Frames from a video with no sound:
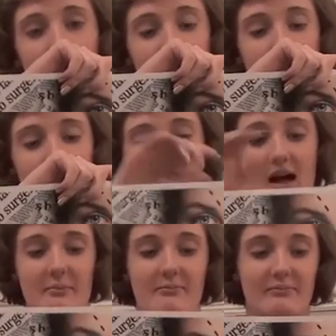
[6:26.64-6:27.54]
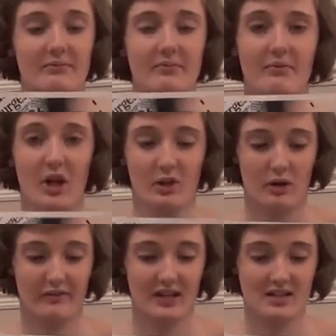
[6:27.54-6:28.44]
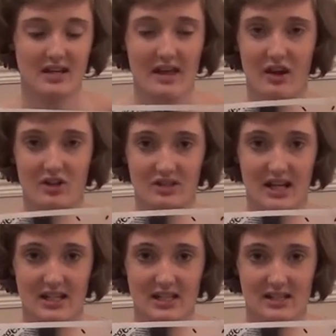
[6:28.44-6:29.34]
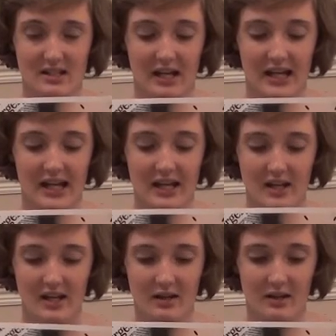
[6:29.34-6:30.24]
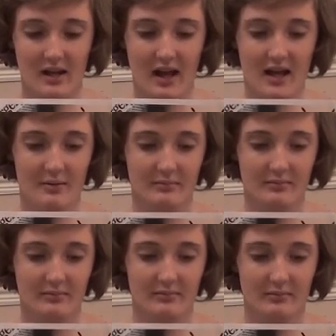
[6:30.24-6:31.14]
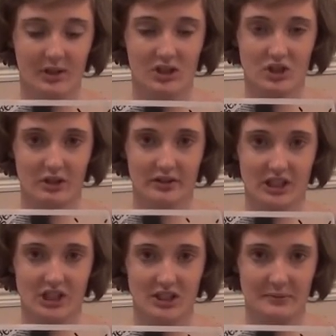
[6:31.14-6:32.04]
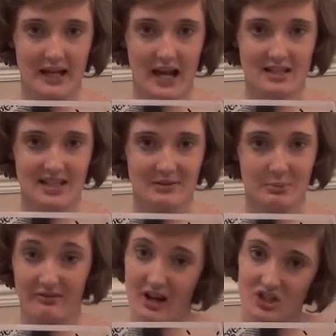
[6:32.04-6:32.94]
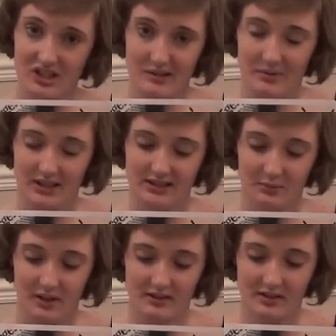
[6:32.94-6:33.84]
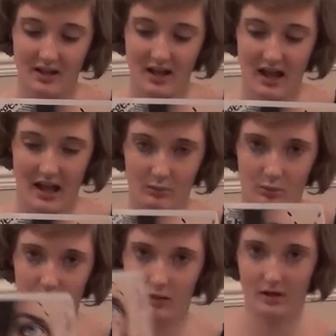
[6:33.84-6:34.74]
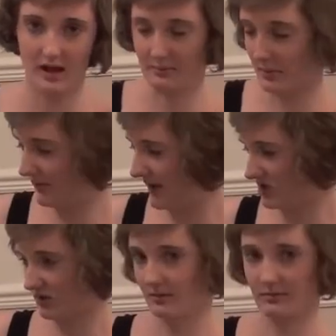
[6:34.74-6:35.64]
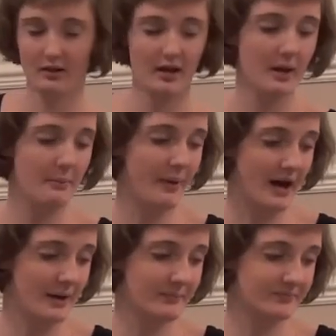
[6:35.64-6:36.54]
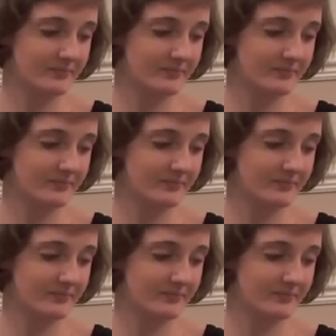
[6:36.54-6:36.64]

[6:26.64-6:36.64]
woman that I got off the internet that I just edited slightly, because obviously she's been edited professionally by someone and I'm not a professional, but